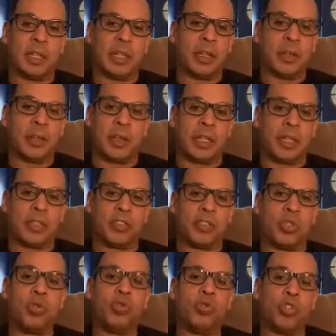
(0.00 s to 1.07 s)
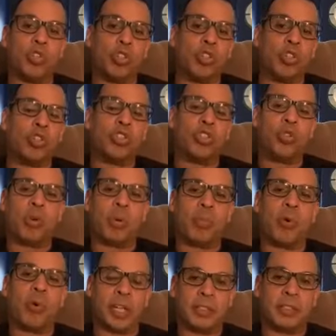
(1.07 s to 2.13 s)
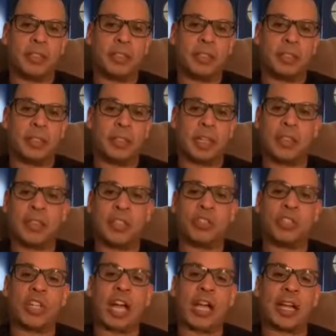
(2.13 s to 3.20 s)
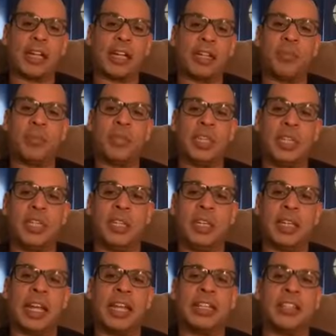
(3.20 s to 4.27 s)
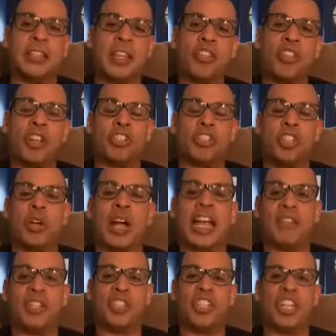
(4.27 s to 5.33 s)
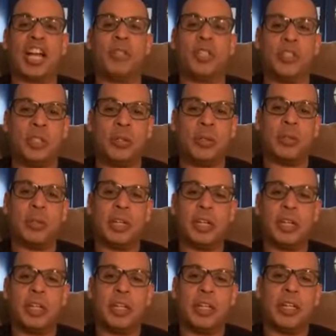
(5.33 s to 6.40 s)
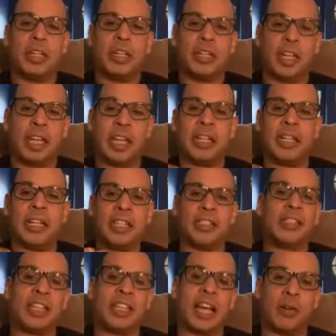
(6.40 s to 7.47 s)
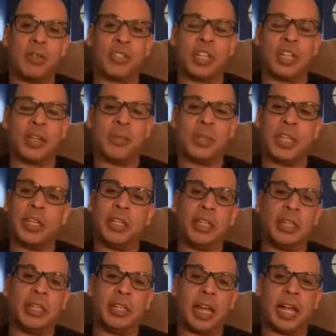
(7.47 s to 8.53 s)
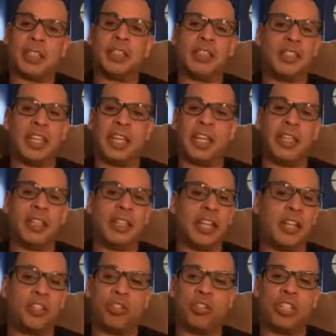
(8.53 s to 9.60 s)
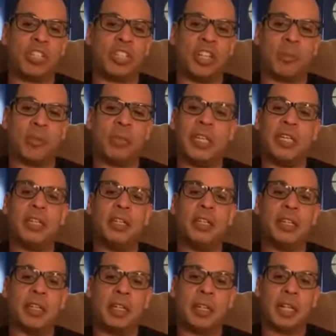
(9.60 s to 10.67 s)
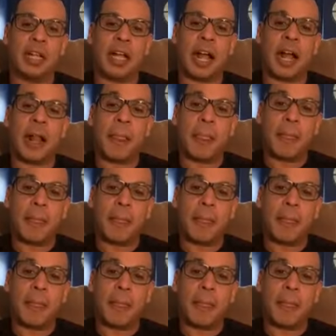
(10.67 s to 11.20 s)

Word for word: to, to a point. Like there's not going to be, like there's still, I have a job to do and this is how it's going to be. Not to say that you're just a number to me, huh? Still